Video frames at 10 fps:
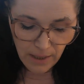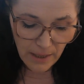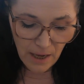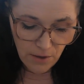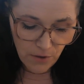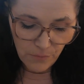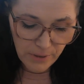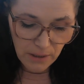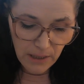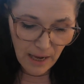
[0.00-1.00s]
yeah, you're
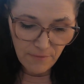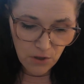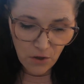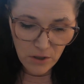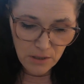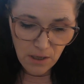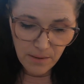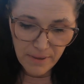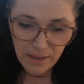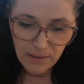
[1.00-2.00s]
really having a hard
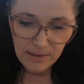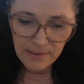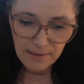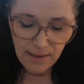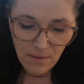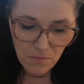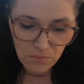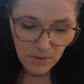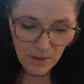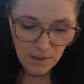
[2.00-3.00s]
time balancing out
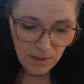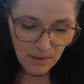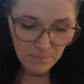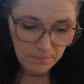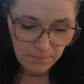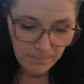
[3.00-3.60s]
um,